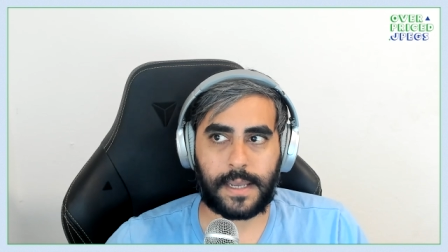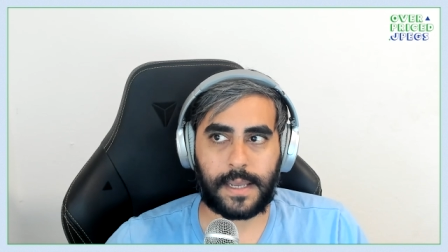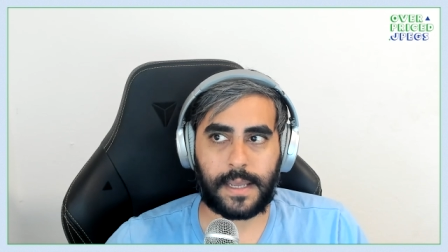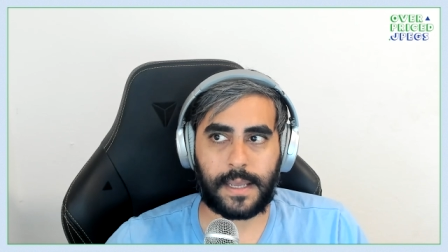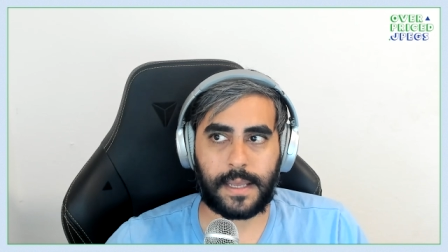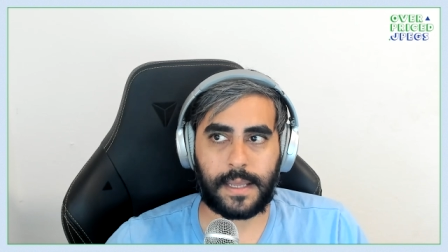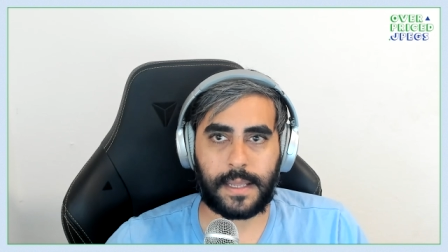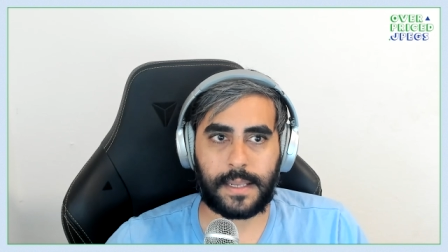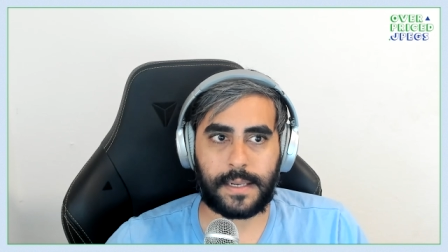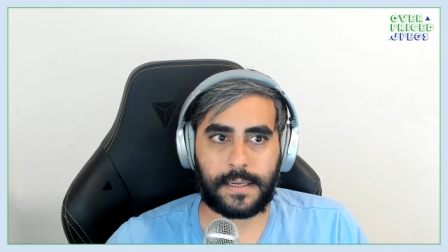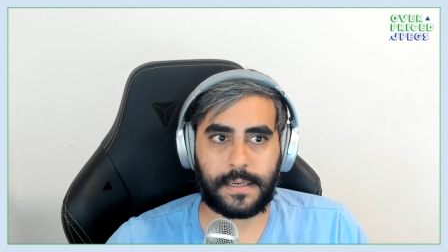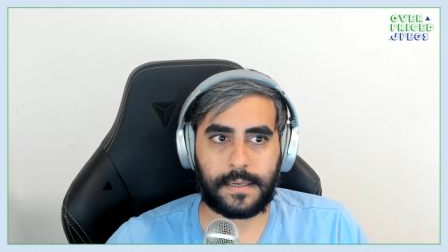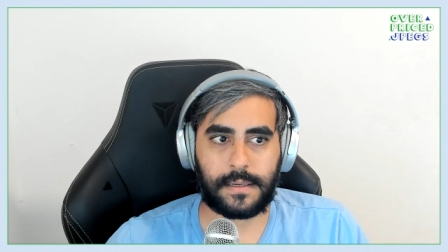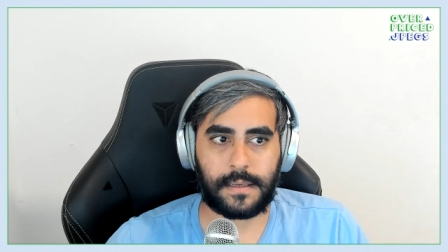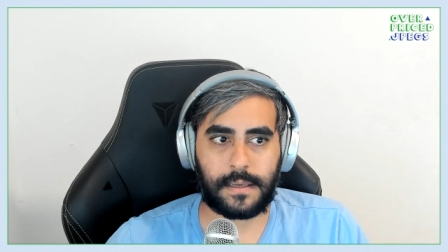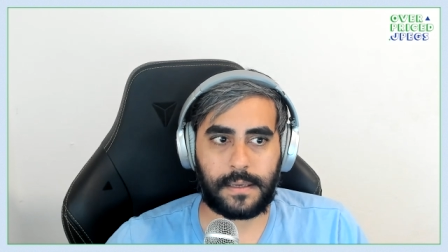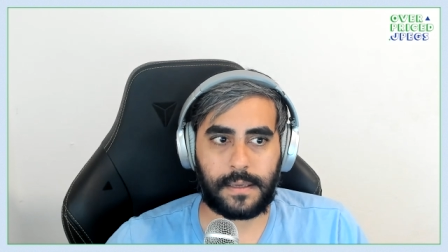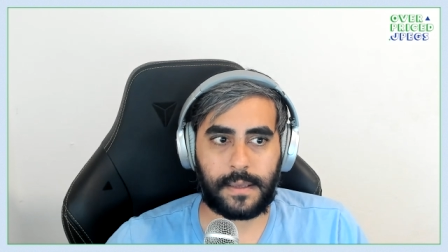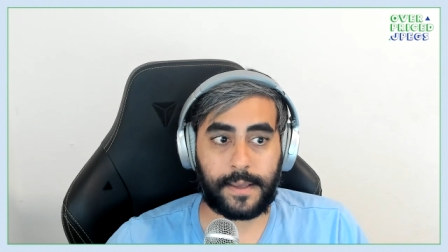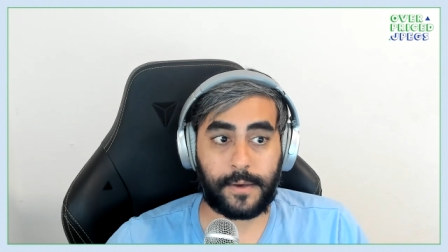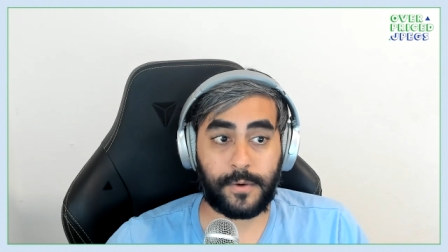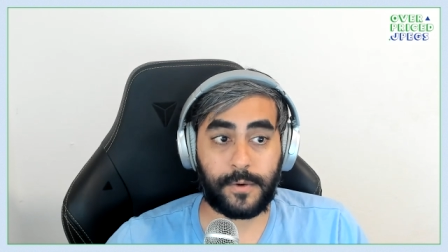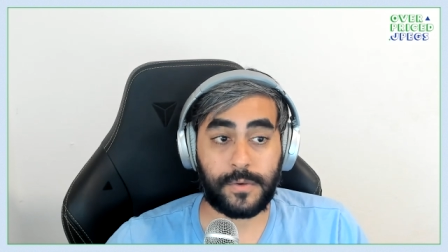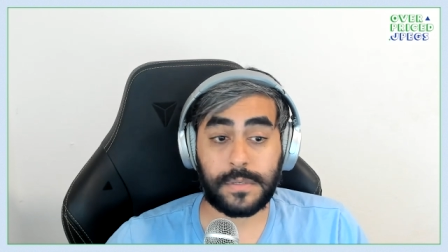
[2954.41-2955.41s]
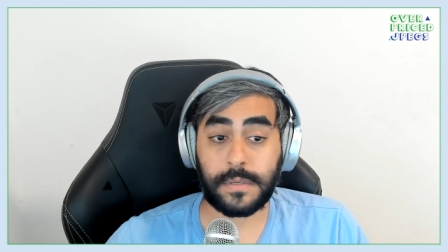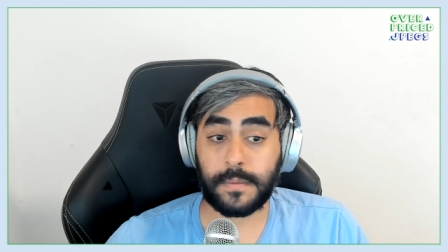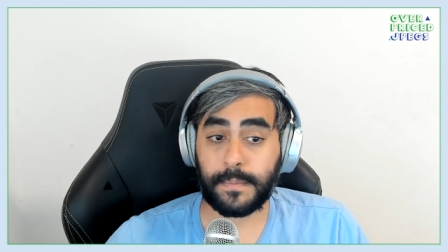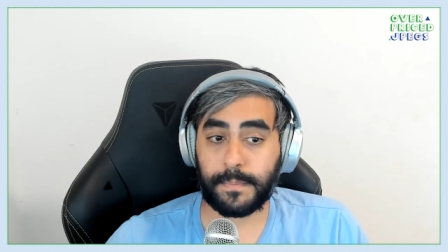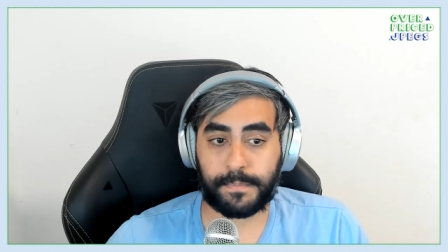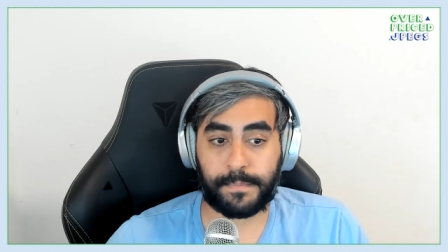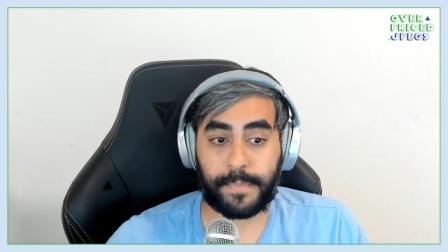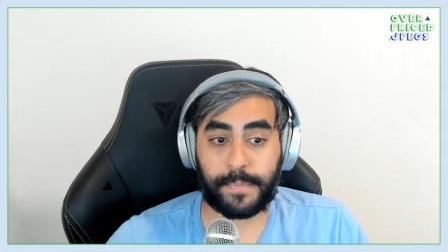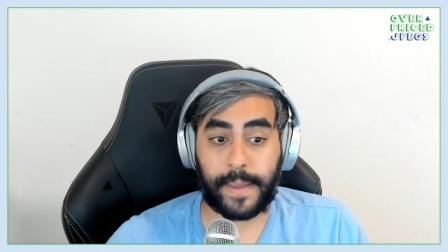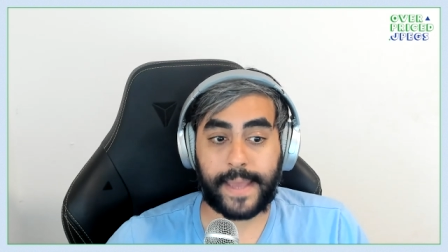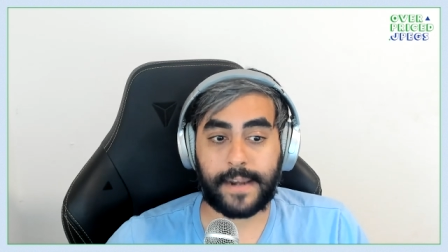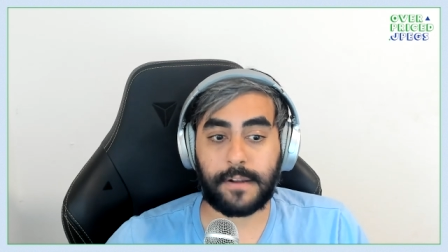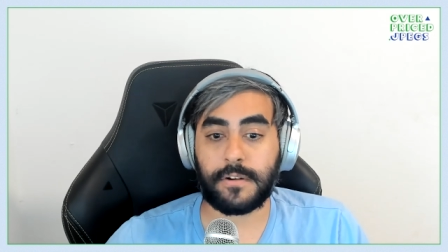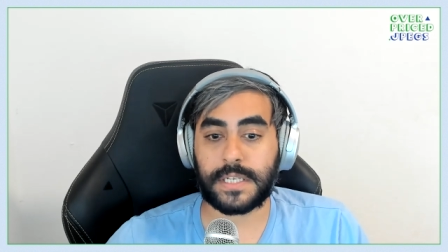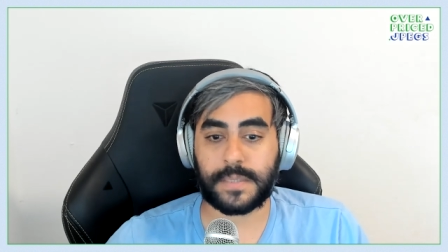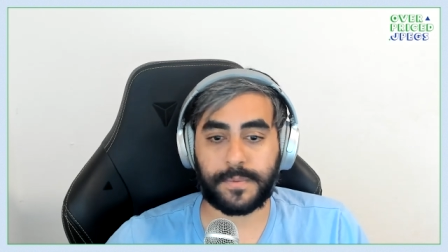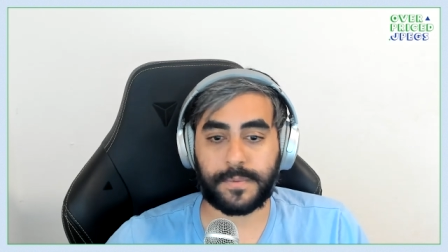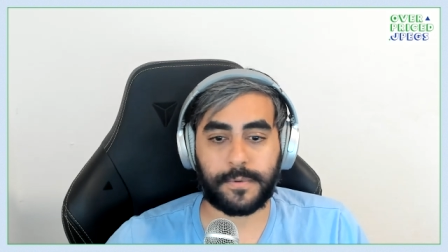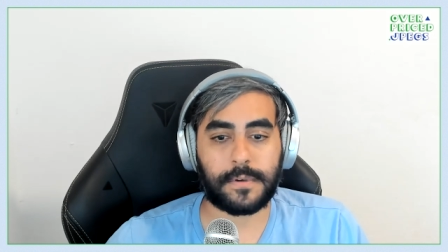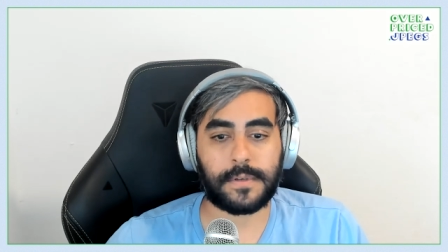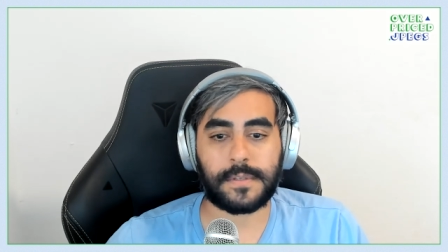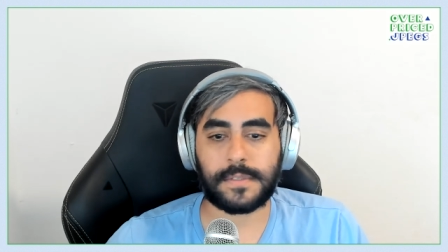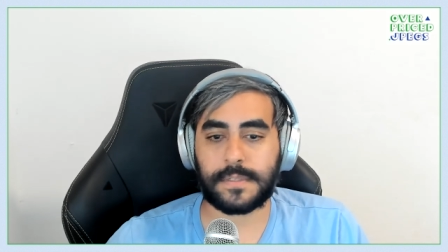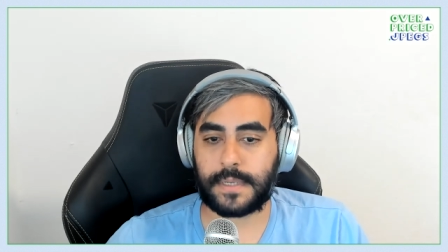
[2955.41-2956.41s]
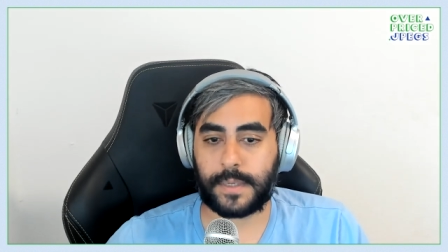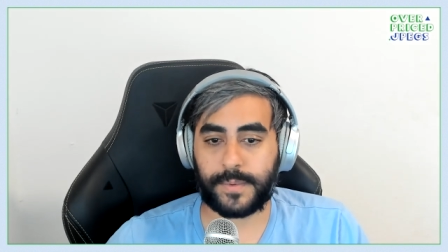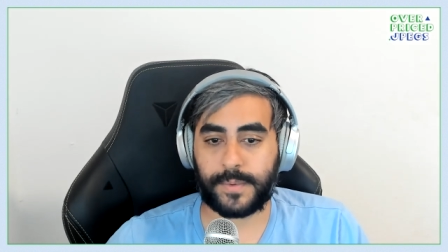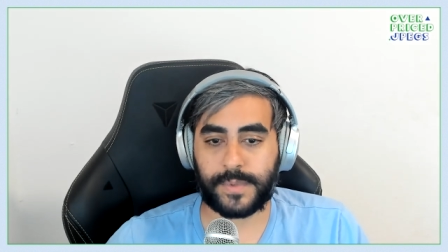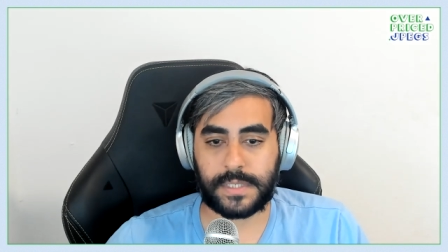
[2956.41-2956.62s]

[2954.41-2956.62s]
And it was a better experience than